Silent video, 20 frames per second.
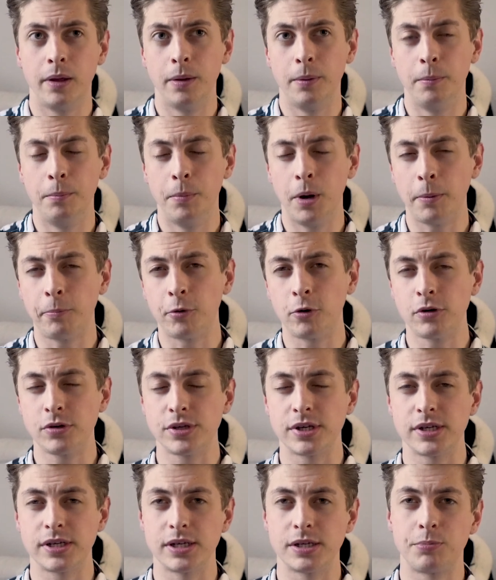my
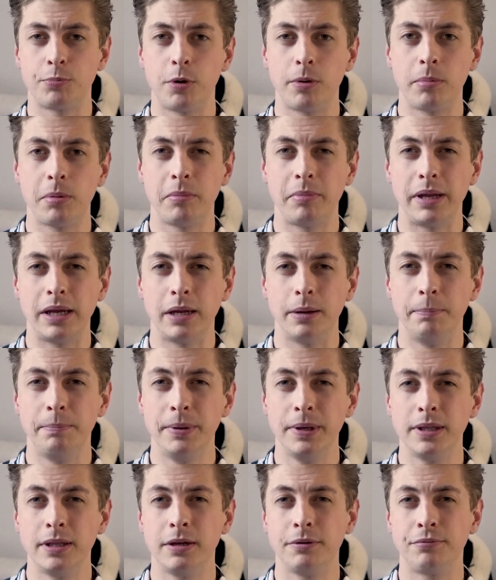process is probably a
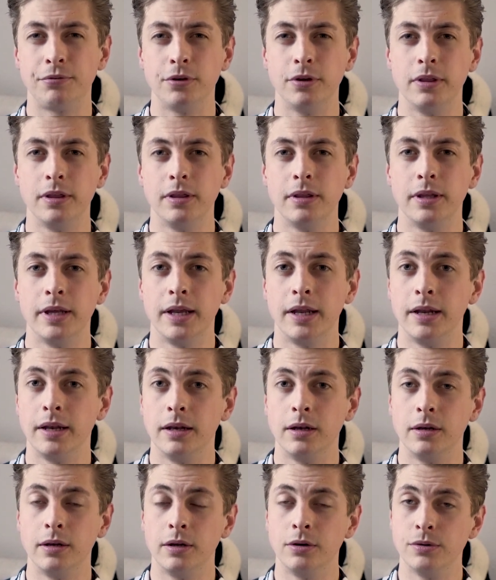bit different
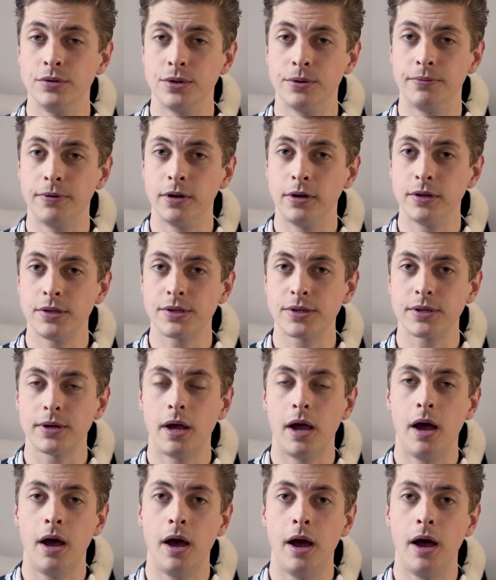than those of others.